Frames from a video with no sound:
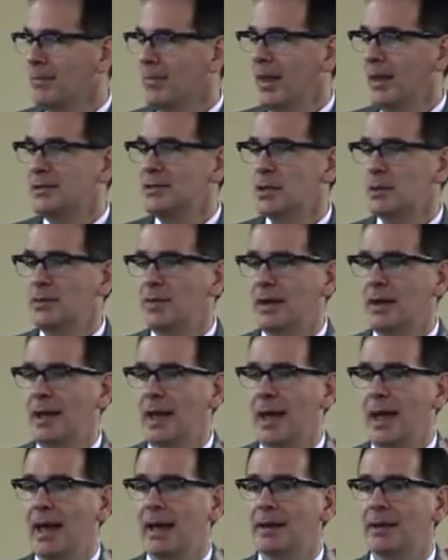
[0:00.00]
And so they
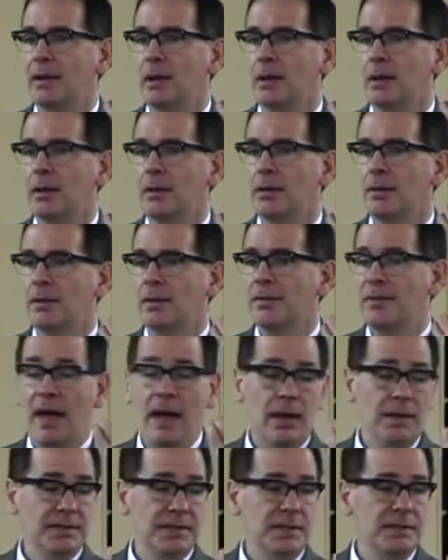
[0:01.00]
had
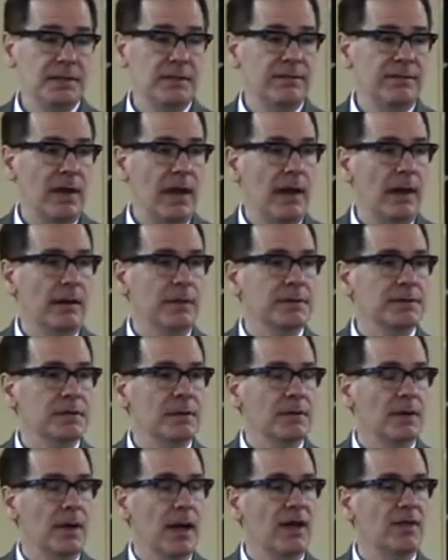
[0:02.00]
thousands of files
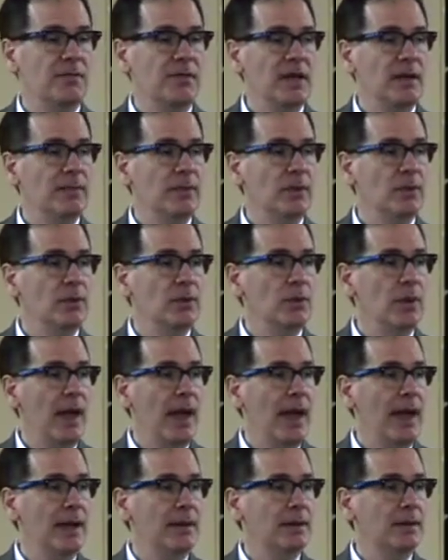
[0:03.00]
of people who
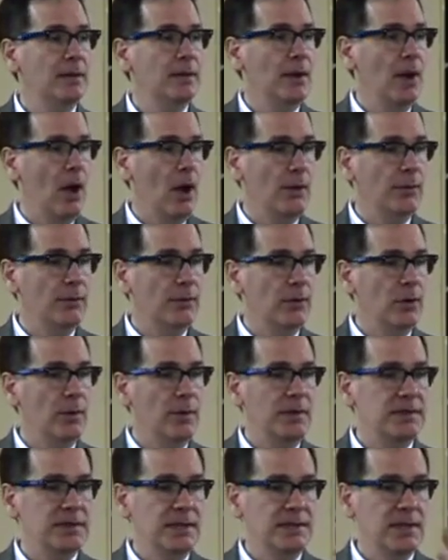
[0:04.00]
had gone through
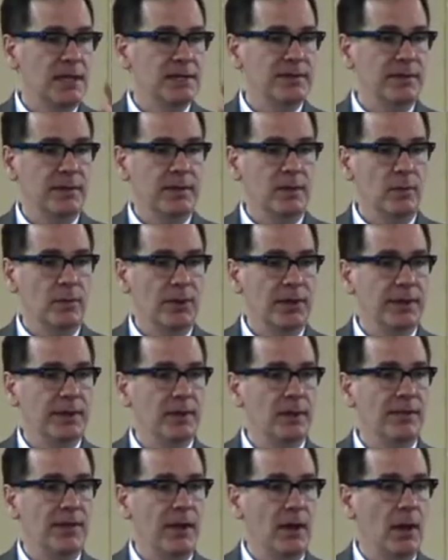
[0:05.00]
and successfully
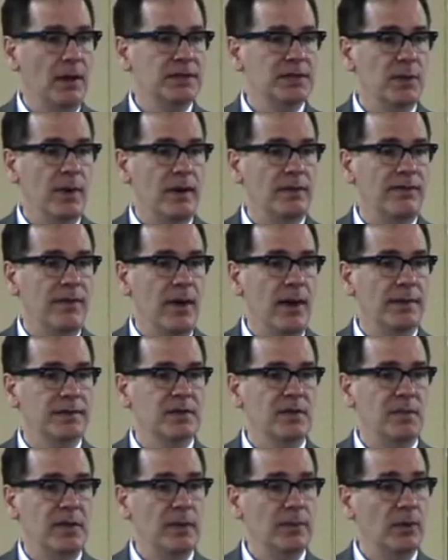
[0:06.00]
completed. They also had
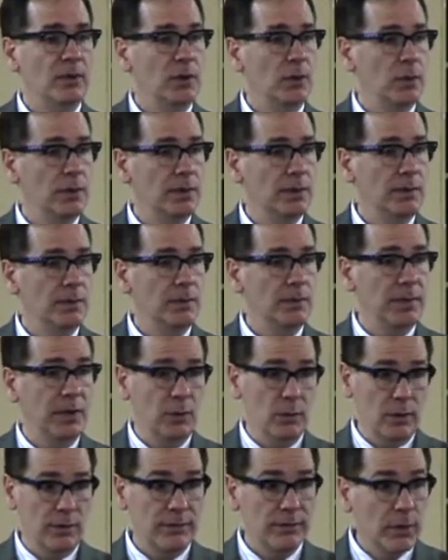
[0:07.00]
files of people who had
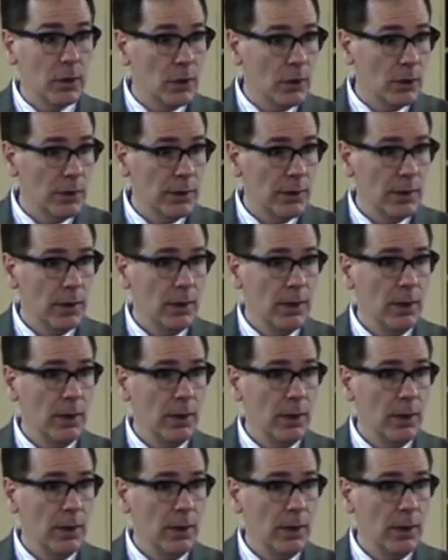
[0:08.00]
been referred,